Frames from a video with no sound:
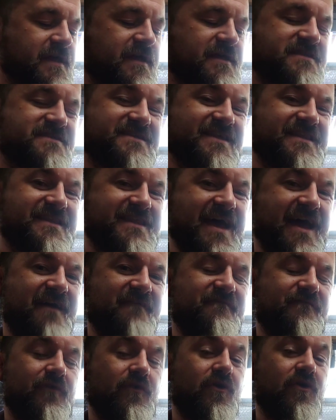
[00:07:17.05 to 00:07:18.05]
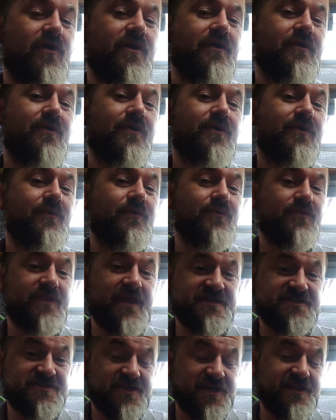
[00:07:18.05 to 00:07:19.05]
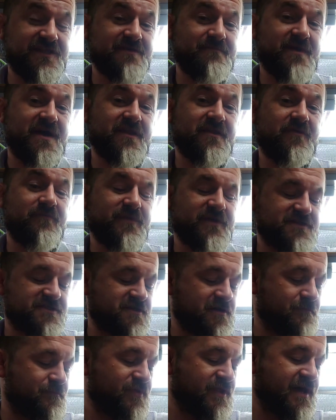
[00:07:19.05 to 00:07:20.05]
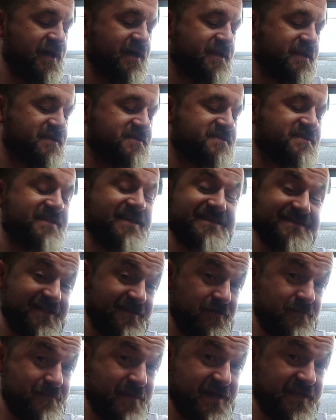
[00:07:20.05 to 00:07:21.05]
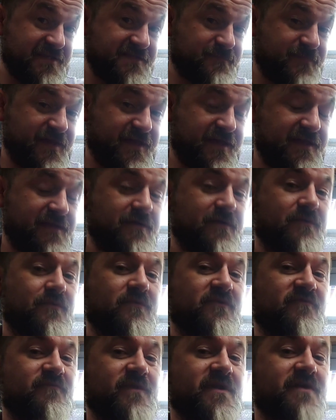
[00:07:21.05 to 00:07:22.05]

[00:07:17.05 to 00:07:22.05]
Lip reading: So therefore, they certainly might not be as compliant as this little man is being with me